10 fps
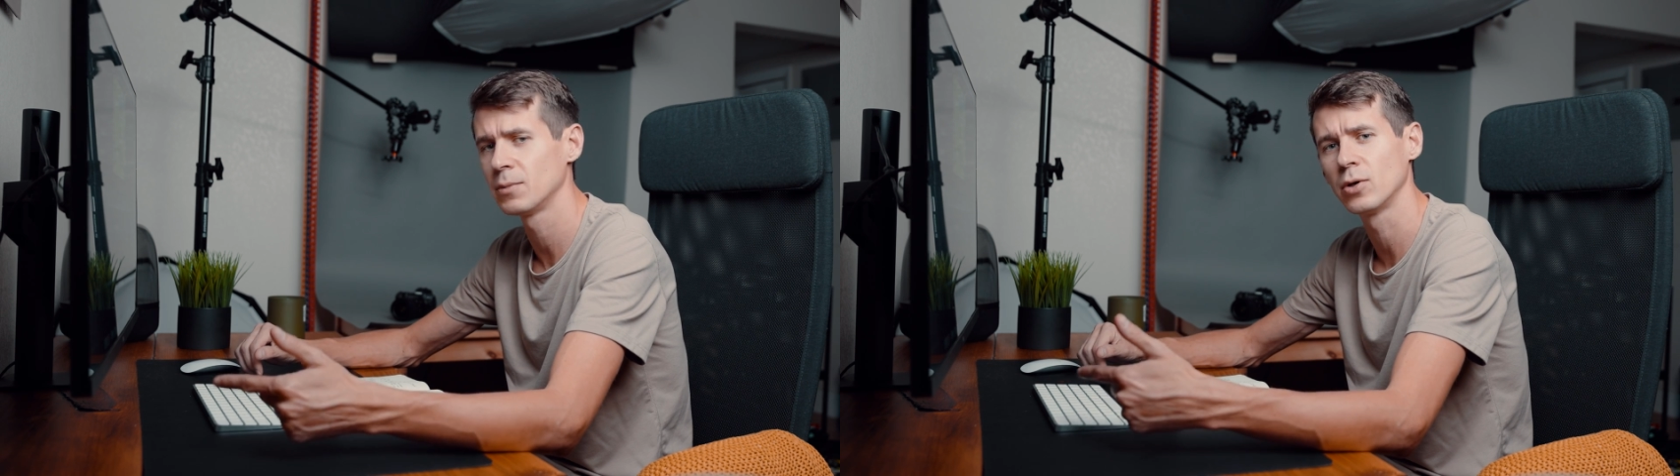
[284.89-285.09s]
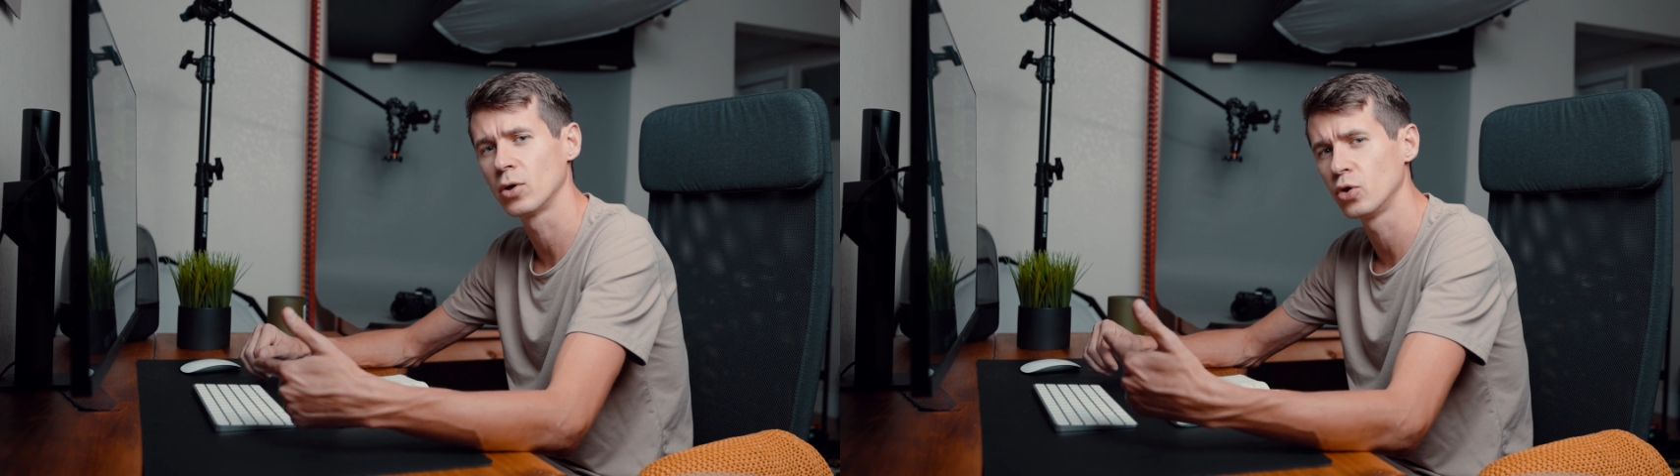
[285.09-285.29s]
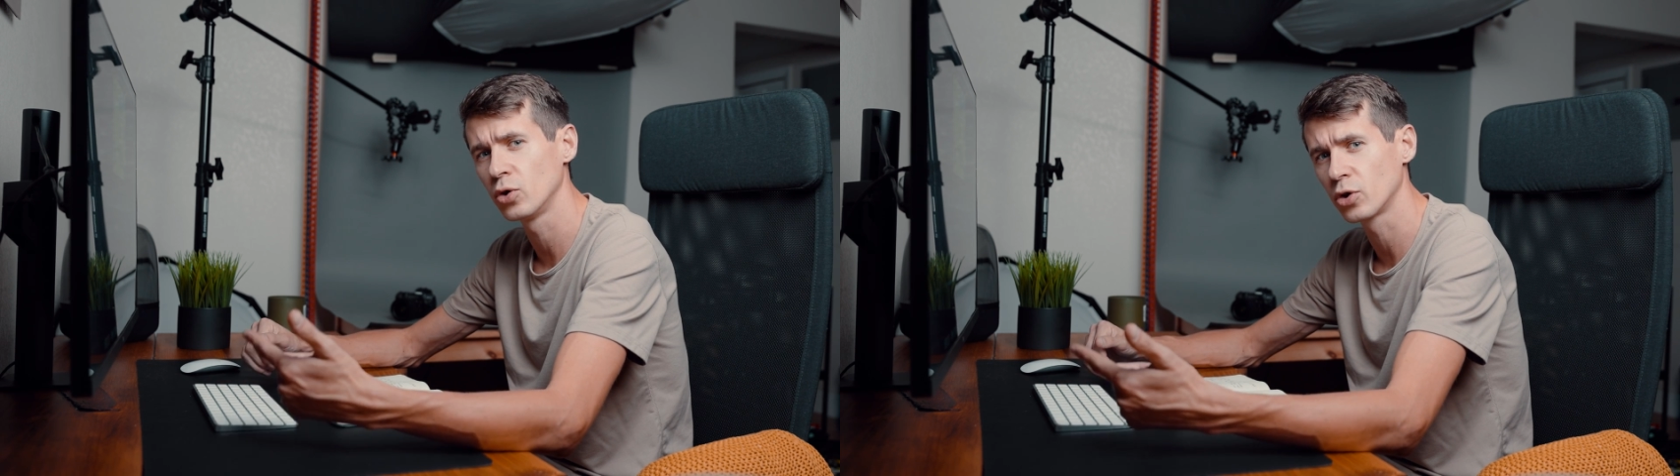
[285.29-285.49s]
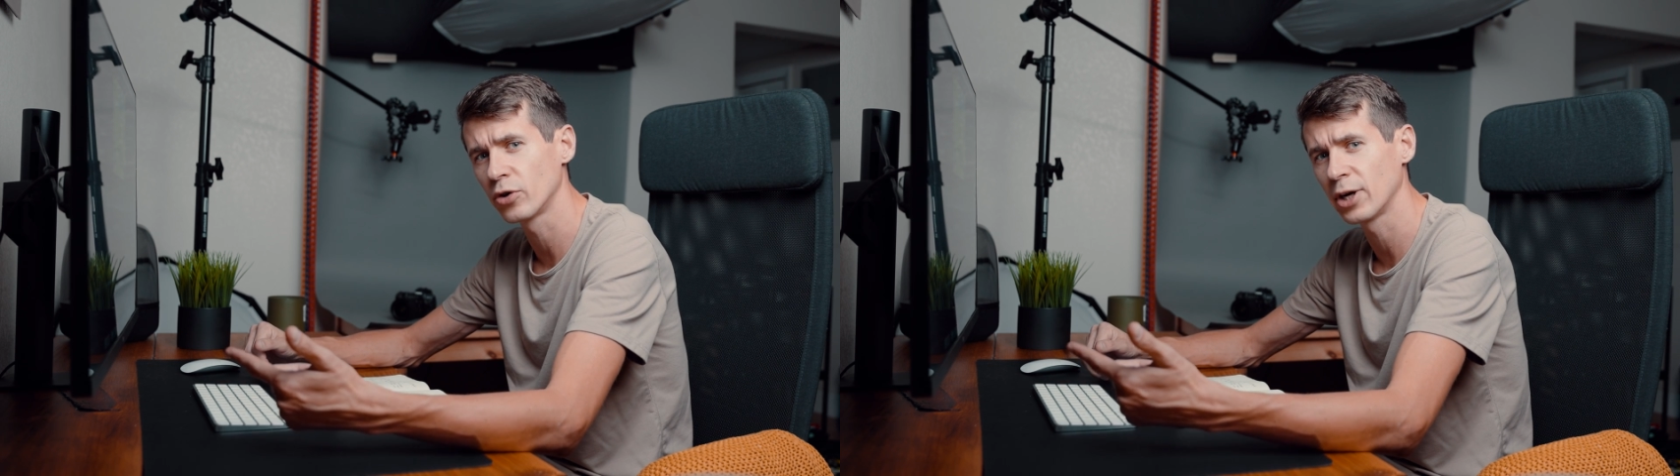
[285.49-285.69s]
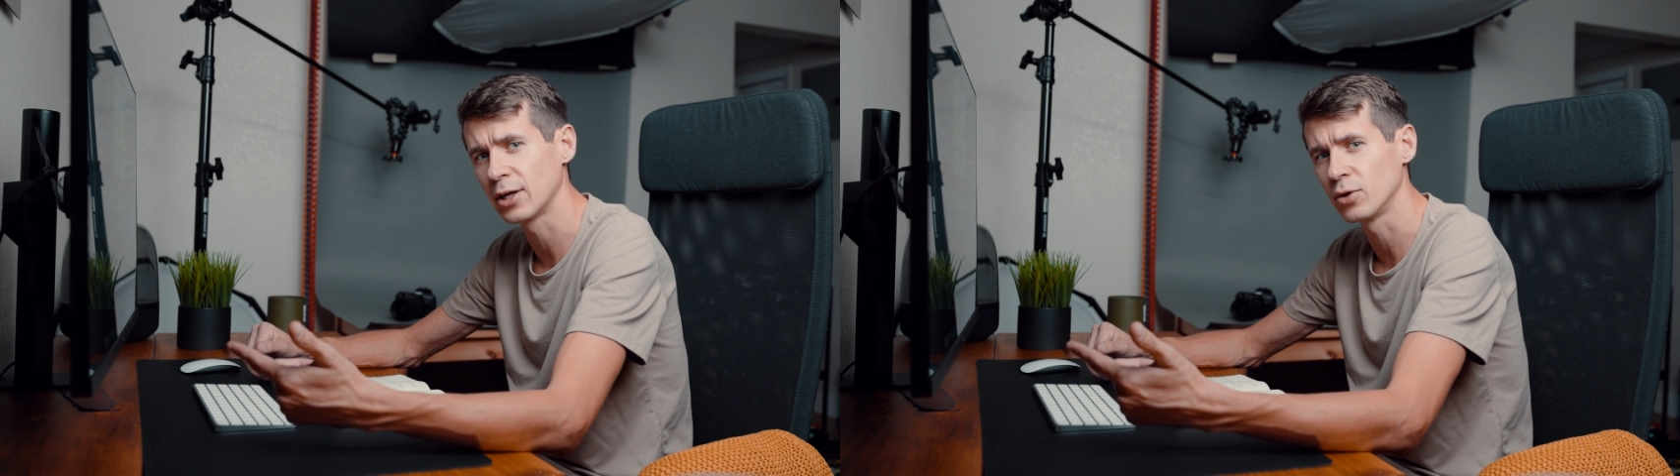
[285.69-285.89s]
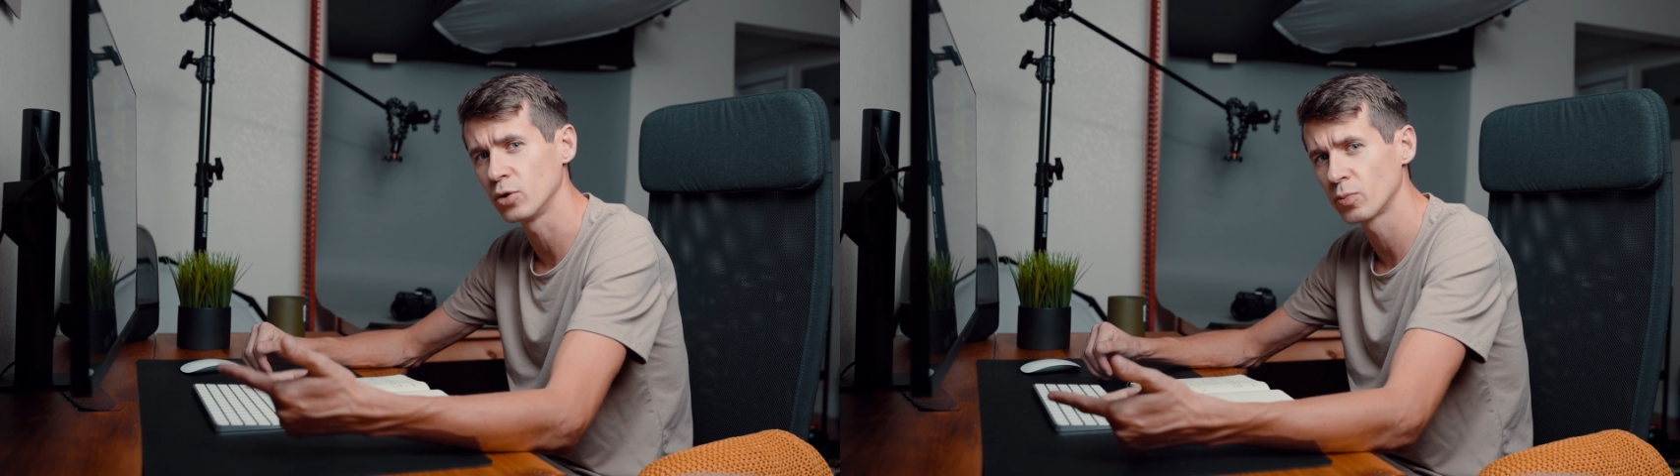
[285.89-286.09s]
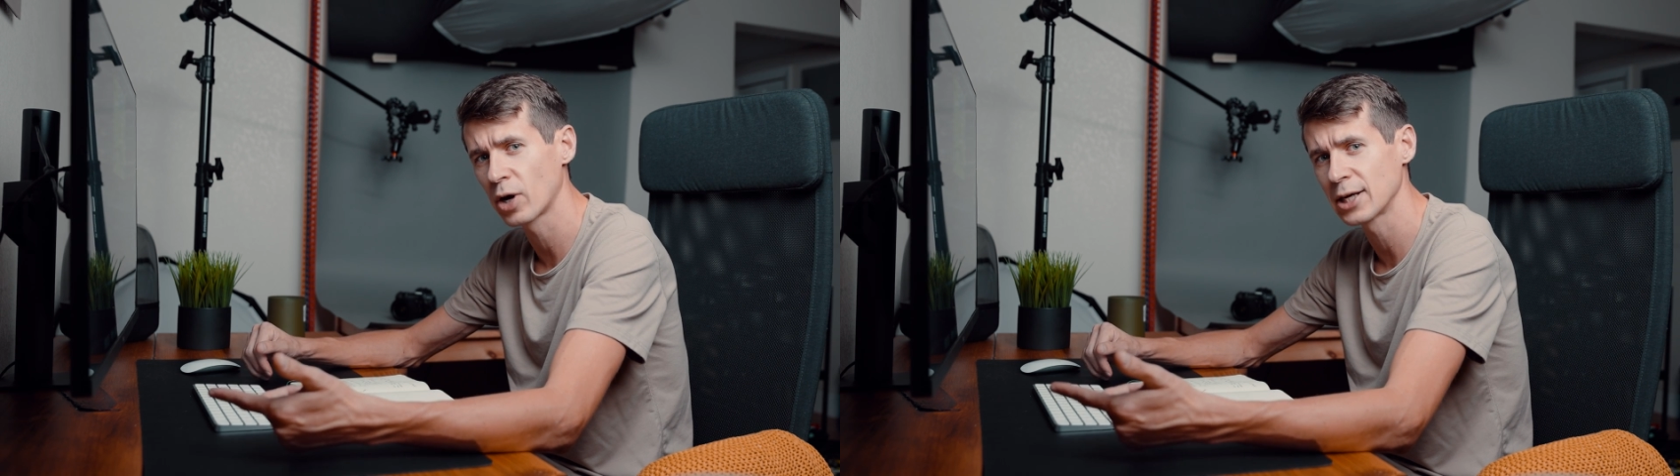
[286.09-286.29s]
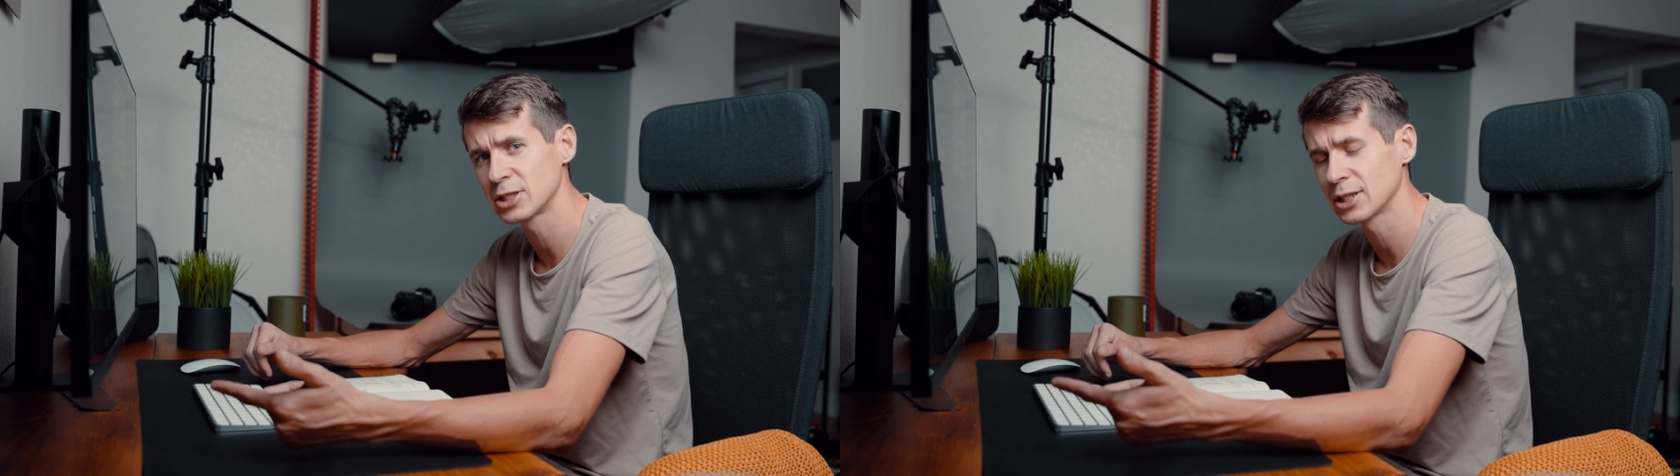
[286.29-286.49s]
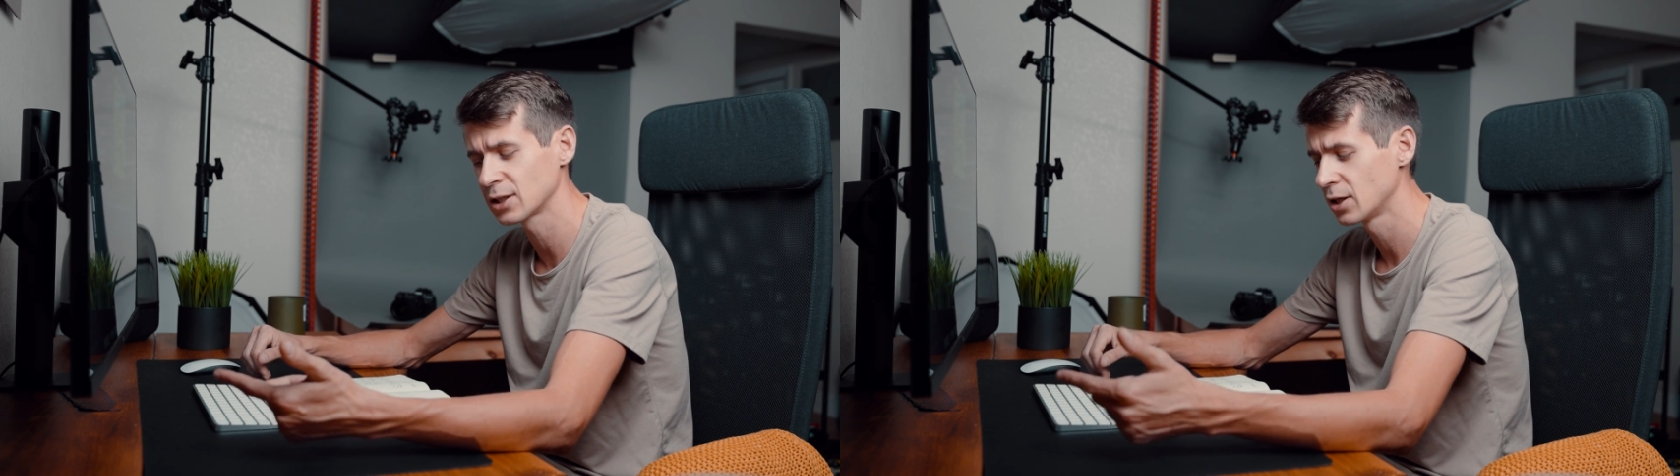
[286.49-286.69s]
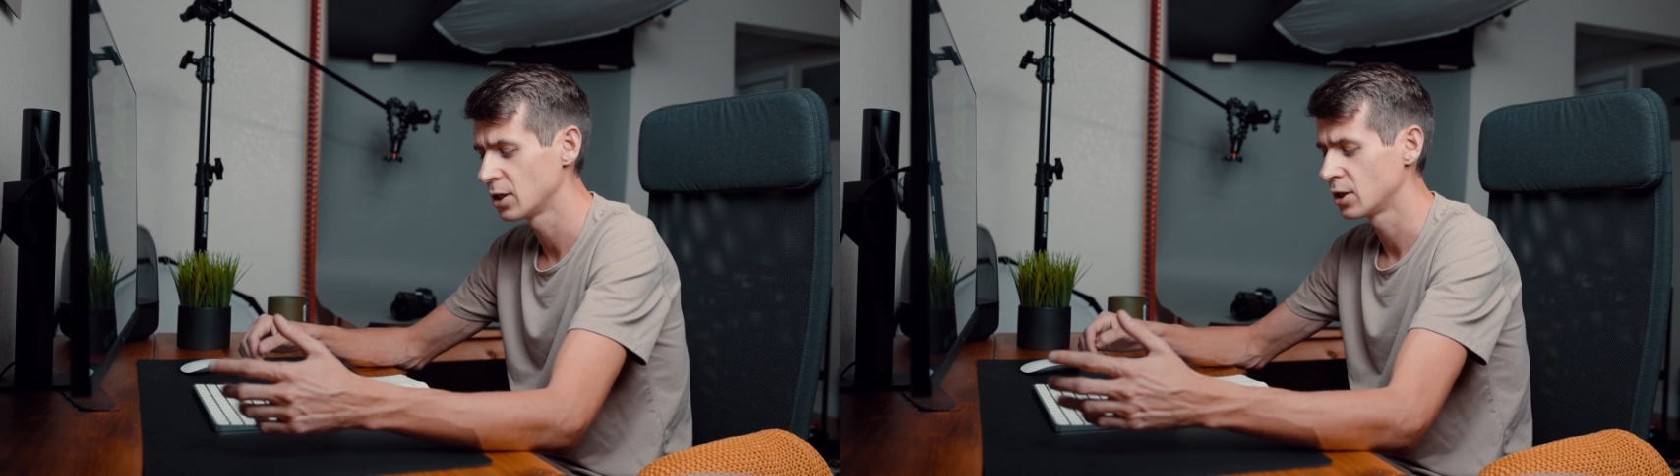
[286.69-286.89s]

me create a new project.